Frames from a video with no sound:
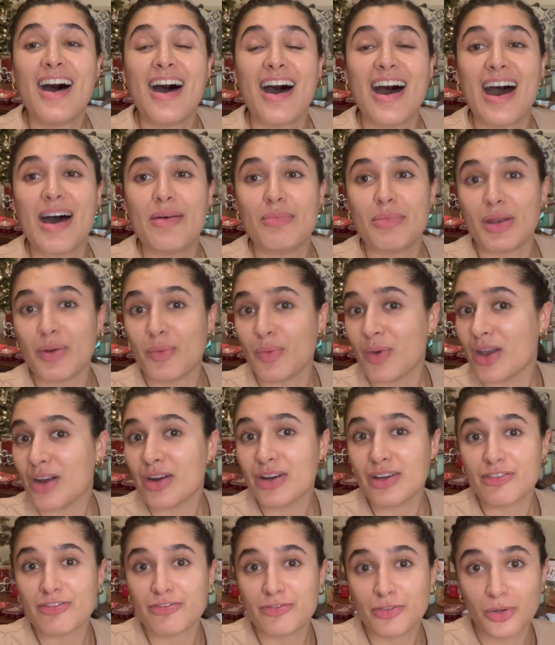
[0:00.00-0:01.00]
Um, and we
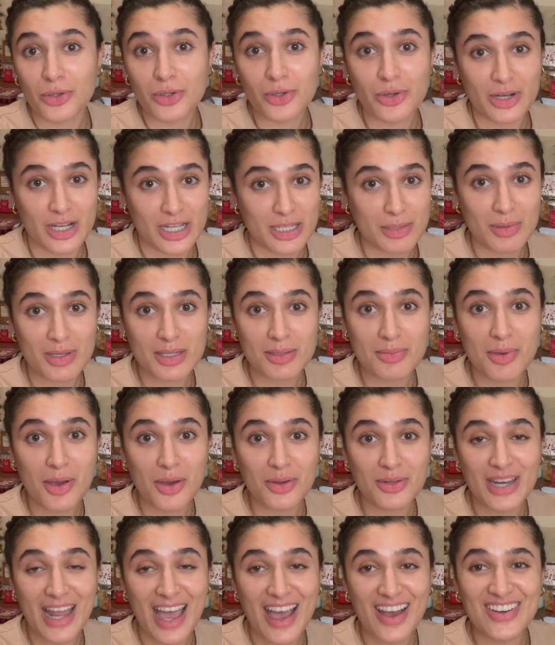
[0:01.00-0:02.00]
are in full Christmas
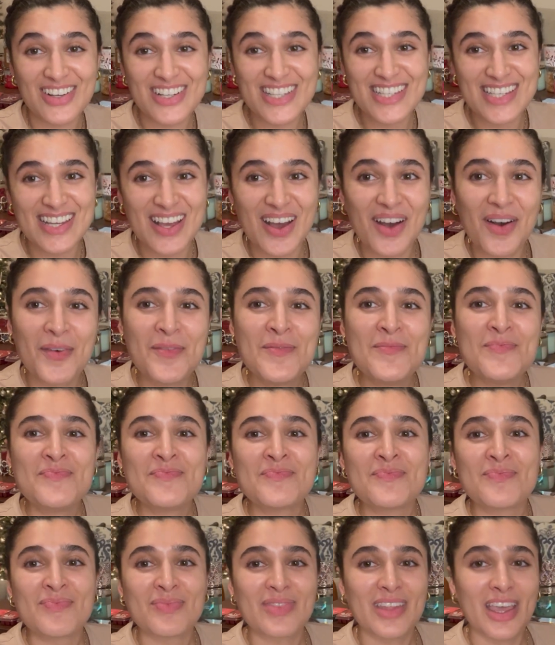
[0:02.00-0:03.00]
mode now. So
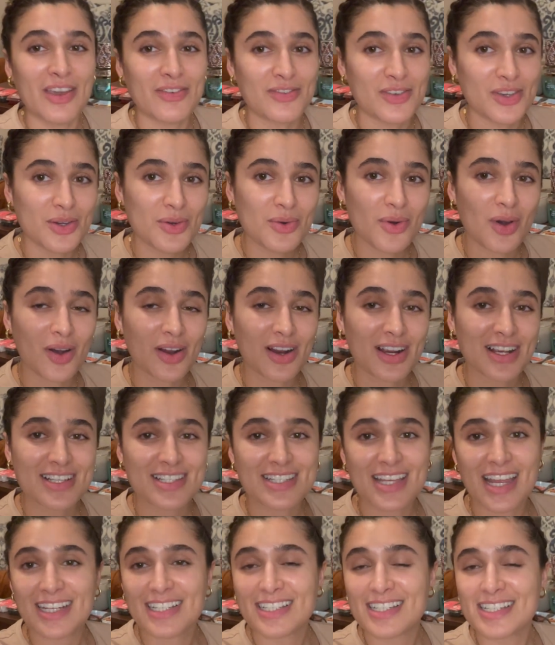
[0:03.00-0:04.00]
if you are
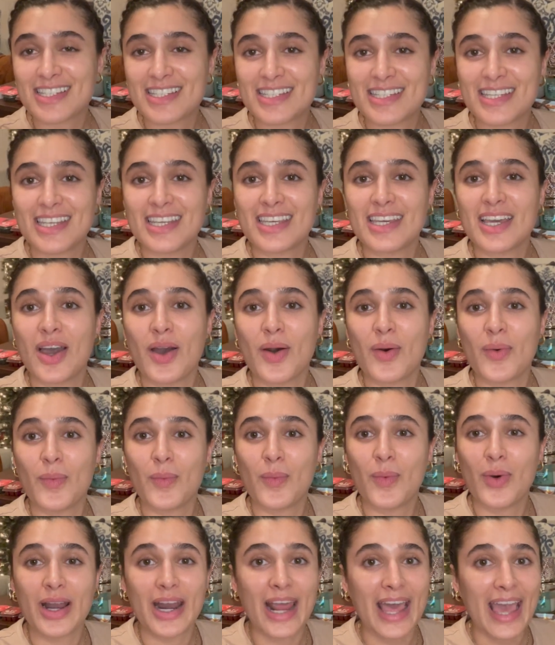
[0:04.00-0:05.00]
excited to see
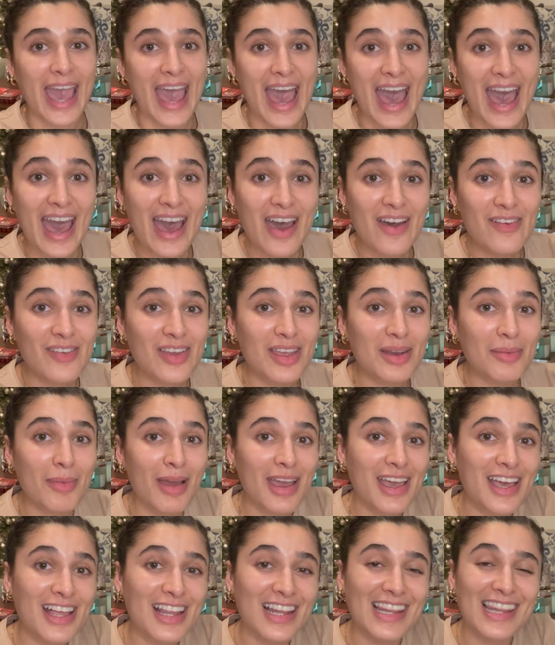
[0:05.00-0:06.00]
what I have in
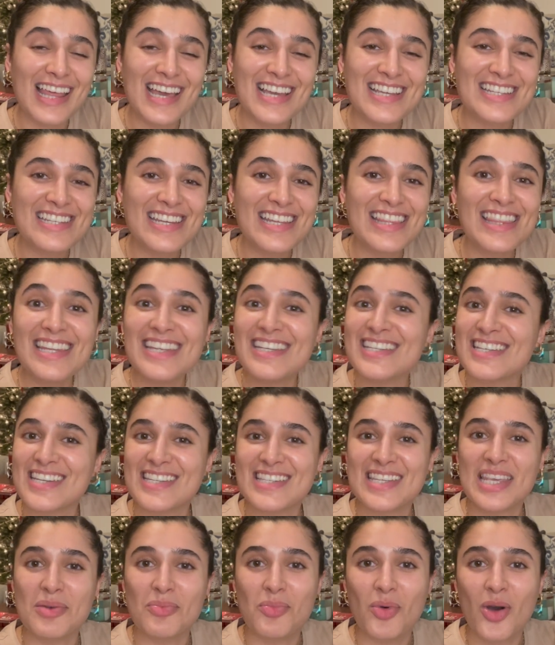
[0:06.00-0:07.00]
my collection, then just keep